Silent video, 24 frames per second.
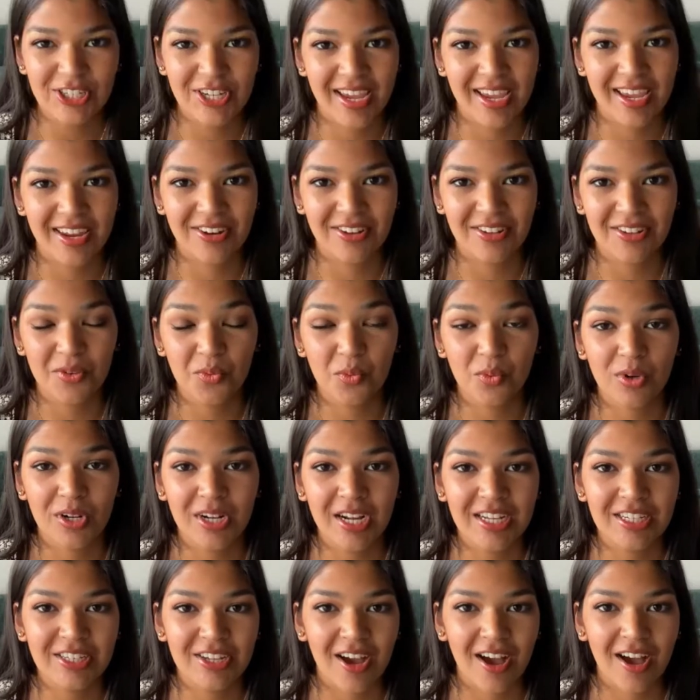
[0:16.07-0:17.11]
channel
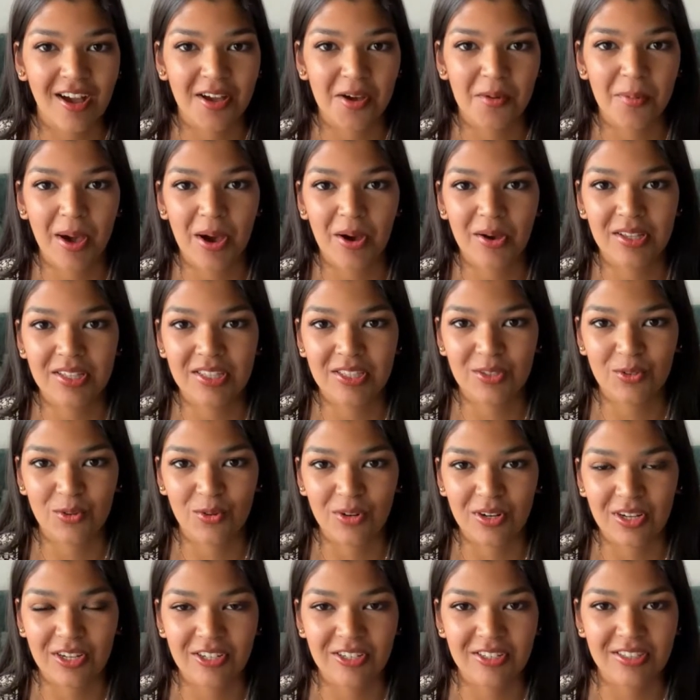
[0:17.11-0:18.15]
where I talk about
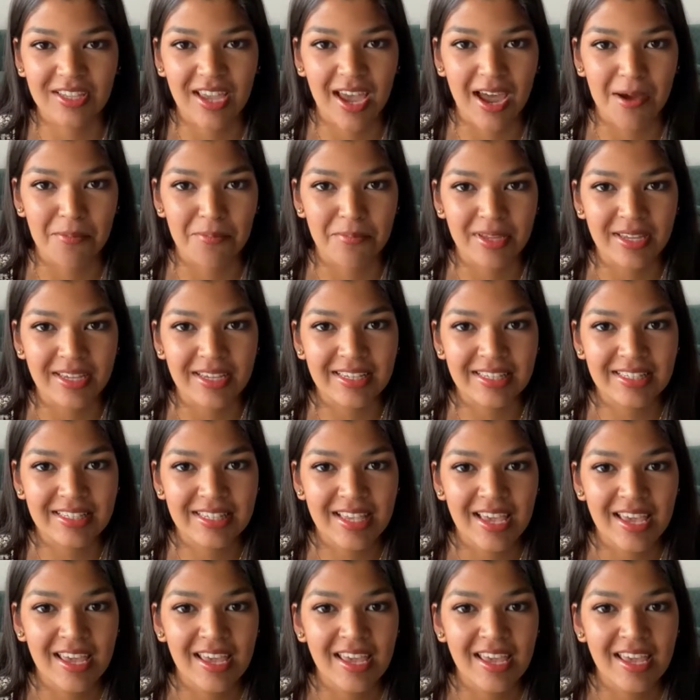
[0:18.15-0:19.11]
historical topics.